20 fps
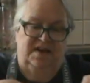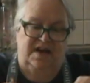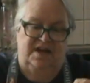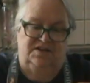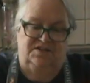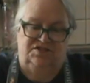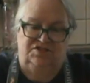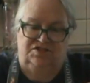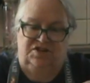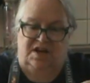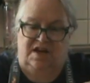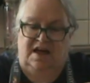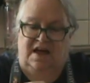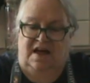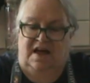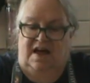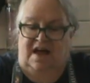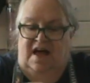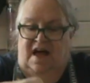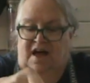to catch
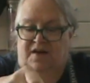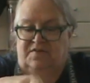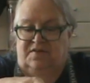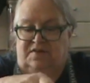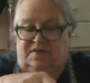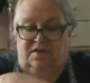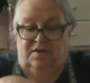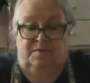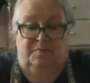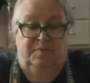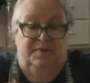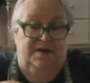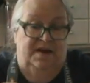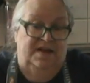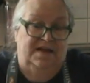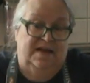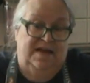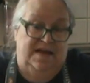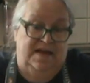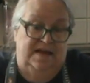every little bit
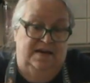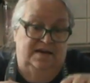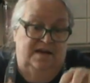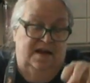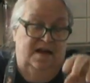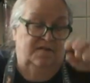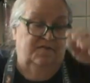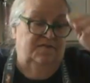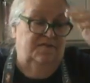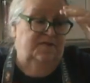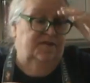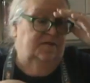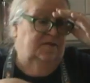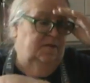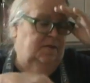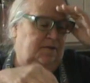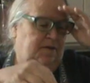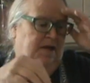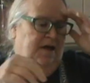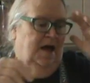I can of the,
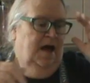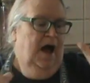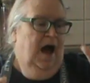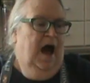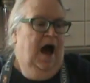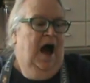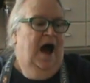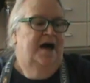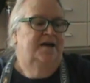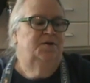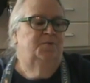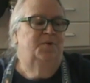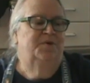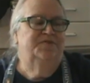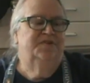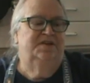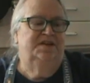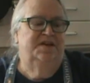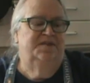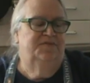I don't want
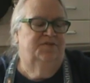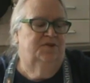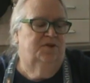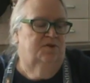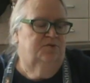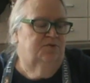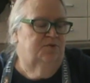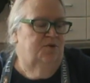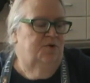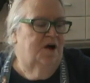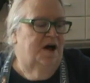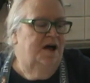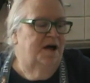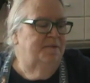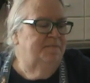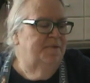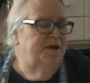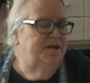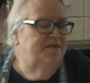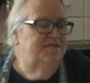the leaves to go through.
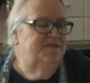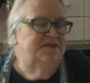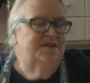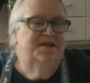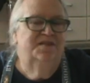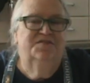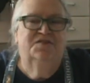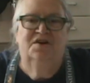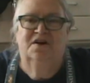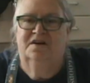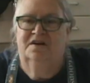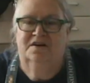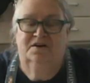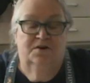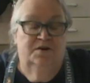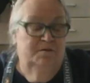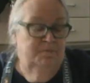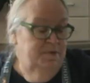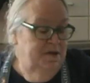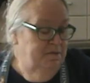The leaves are not going to
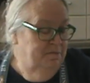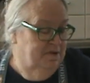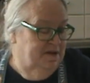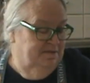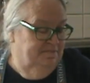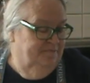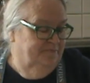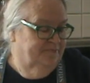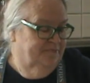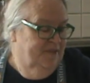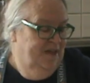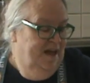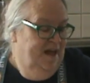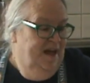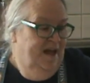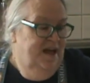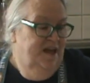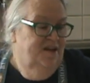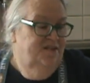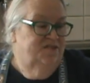hurt me, but
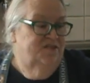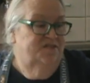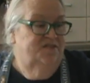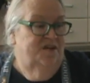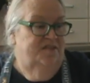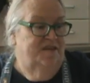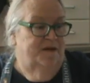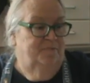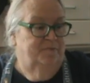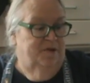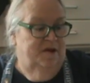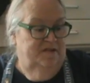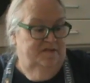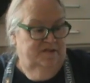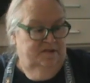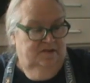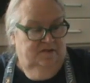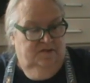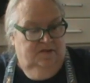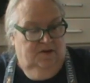it's just not that pleasant,